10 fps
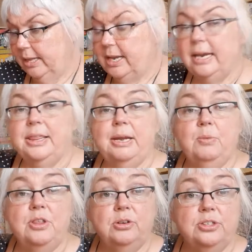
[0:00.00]
And then I think
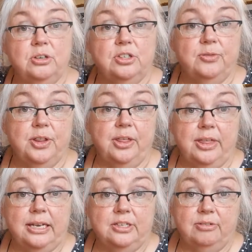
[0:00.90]
with all sorts of other
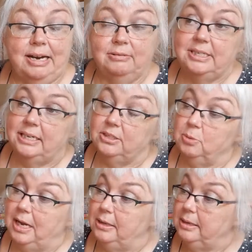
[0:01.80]
things around it as
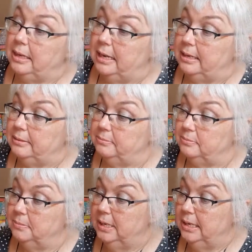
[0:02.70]
well.
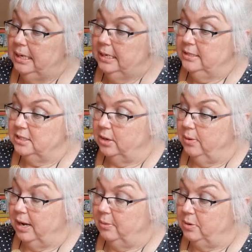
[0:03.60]

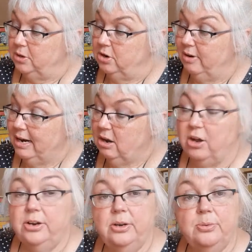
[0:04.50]
So I will crack
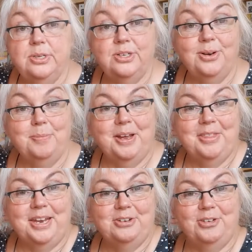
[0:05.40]
on with doing a bit
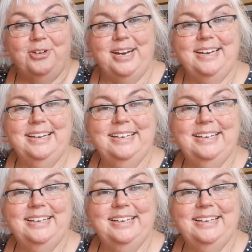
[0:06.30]
of that drawing.